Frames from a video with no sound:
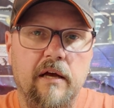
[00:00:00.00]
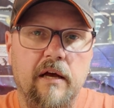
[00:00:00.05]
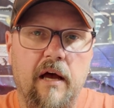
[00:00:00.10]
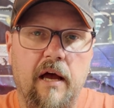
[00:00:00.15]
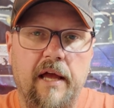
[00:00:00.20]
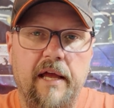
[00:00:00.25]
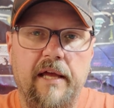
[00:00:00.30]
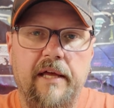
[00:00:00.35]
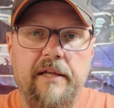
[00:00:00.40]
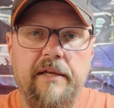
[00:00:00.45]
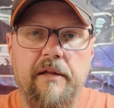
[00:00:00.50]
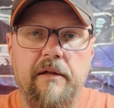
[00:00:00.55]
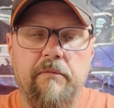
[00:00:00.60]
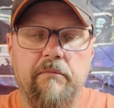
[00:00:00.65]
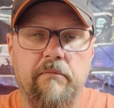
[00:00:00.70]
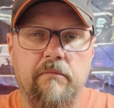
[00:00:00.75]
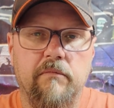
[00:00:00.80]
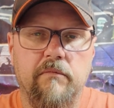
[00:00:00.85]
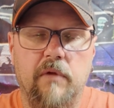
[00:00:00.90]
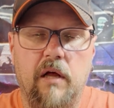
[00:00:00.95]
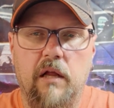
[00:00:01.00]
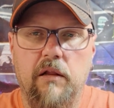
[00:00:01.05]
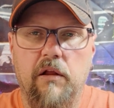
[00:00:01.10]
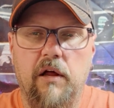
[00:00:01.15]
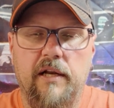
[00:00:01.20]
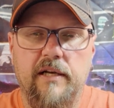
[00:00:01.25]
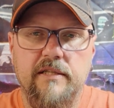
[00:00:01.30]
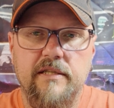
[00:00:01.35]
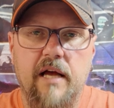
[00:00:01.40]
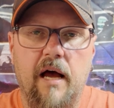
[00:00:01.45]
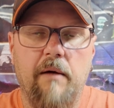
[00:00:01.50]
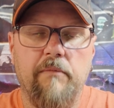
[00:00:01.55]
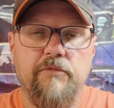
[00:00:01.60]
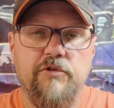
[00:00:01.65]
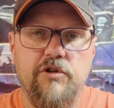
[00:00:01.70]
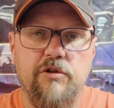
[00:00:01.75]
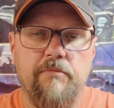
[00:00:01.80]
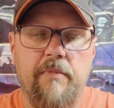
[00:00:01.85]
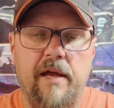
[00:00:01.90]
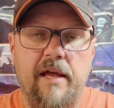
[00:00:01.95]
and a lot of
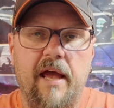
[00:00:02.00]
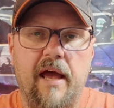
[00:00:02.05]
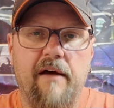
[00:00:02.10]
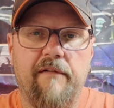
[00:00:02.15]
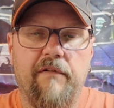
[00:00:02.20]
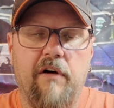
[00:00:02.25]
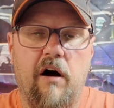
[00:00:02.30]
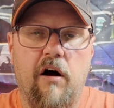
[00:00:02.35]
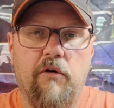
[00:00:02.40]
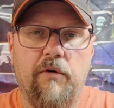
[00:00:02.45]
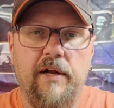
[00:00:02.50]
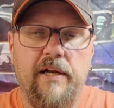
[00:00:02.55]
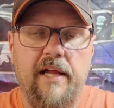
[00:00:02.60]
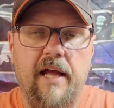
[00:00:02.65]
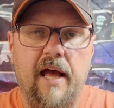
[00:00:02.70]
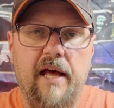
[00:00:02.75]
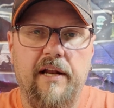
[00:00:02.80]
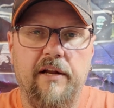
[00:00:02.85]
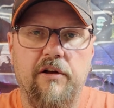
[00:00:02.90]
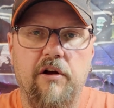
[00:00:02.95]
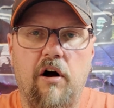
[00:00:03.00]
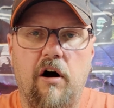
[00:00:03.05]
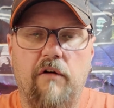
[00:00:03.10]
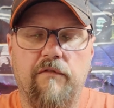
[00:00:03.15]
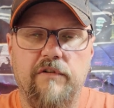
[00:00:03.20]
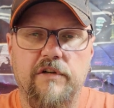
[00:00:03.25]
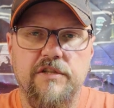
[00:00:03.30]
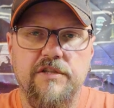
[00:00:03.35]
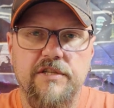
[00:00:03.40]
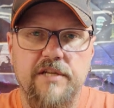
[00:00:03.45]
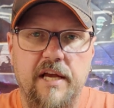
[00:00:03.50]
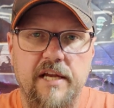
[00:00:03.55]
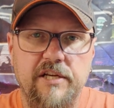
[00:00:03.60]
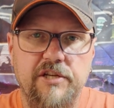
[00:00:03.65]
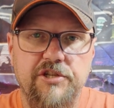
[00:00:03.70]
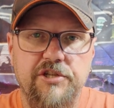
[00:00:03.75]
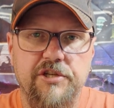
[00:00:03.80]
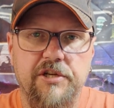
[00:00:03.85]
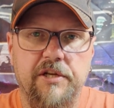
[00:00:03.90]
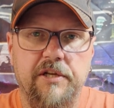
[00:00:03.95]
times you may have already had a
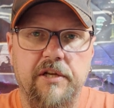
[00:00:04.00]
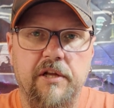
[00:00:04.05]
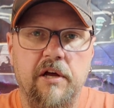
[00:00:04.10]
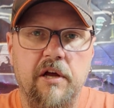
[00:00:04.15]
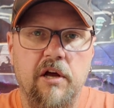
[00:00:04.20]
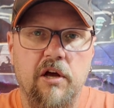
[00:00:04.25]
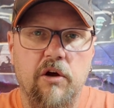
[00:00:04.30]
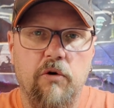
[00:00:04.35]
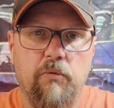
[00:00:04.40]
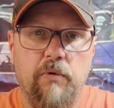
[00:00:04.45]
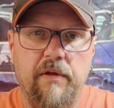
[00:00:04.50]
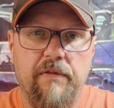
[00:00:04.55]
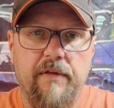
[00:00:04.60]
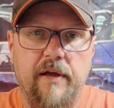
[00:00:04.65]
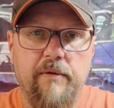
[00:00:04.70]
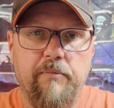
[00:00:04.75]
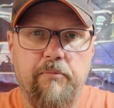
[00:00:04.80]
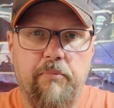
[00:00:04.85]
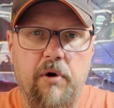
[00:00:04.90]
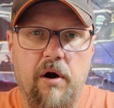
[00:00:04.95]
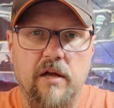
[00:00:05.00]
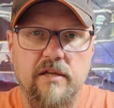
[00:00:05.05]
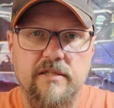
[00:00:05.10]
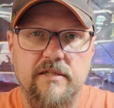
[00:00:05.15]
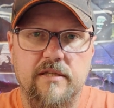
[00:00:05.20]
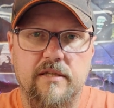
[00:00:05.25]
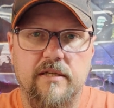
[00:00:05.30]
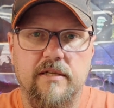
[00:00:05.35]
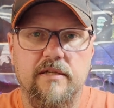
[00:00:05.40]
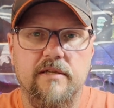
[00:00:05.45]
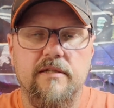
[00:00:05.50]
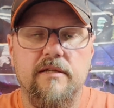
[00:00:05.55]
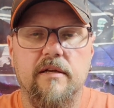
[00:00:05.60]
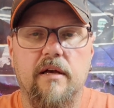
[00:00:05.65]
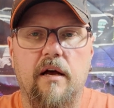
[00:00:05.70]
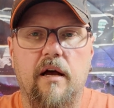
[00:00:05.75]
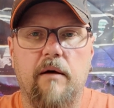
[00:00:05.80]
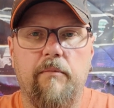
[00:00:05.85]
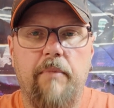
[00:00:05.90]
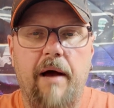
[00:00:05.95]
conversation with a prosthetist
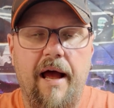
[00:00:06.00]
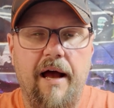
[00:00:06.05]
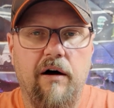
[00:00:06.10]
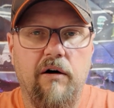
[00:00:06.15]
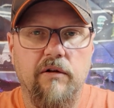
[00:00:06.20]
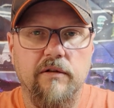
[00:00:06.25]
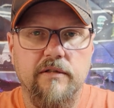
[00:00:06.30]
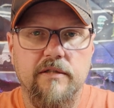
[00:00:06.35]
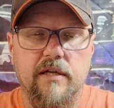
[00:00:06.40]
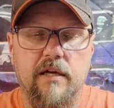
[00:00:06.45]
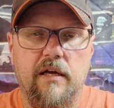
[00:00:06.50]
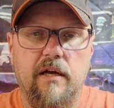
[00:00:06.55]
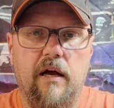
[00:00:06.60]
about